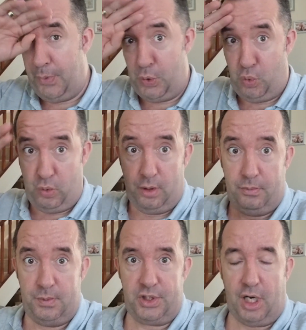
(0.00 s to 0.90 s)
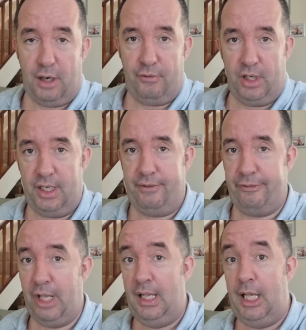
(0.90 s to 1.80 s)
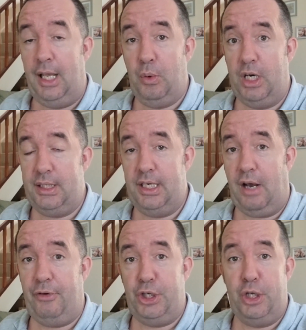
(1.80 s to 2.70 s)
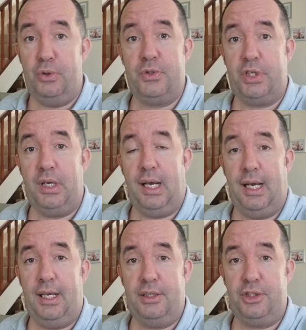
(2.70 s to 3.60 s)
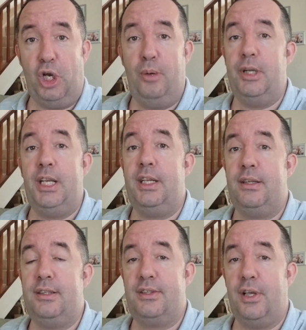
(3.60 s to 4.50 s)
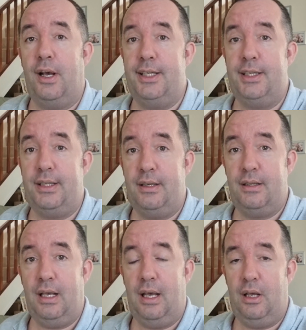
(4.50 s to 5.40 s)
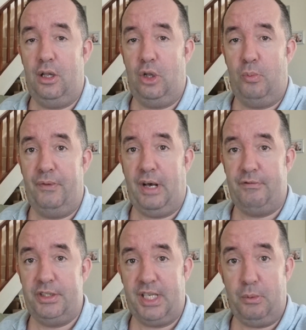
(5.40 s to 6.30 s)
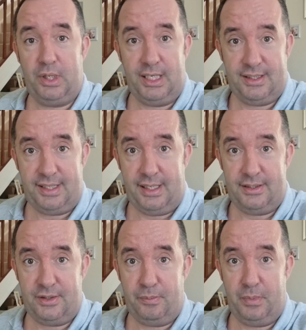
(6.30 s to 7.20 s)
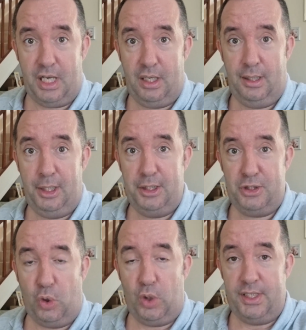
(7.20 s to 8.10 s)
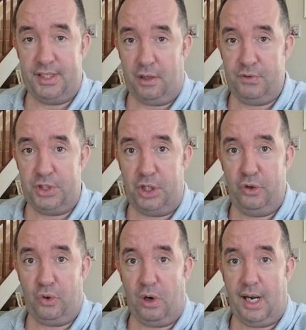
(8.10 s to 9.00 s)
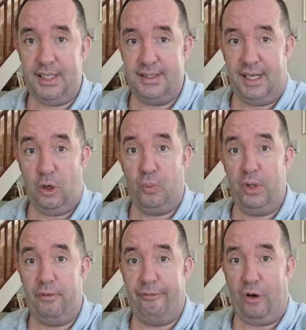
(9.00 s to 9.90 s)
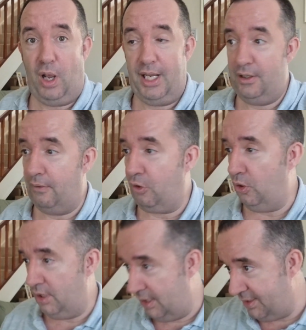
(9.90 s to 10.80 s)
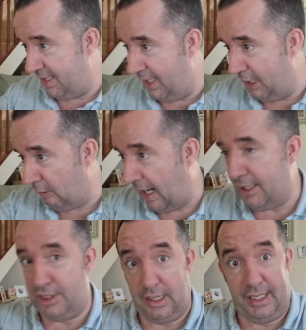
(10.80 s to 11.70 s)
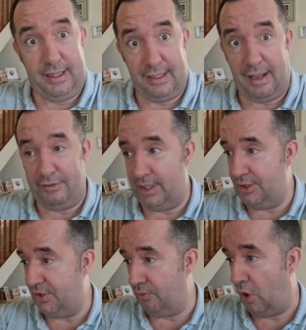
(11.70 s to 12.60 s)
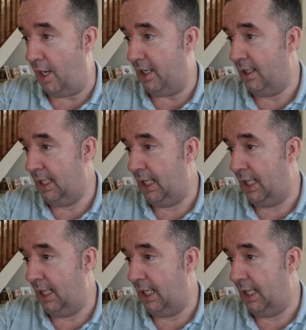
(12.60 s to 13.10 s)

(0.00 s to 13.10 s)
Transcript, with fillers: Phew. Sigh of relief. Well, in other news, uh, Germany decided, uh, along with others, they were going to send some uh, toys over to Ukraine to help with the fight. And I've got the list here, actually. Have a listen, right?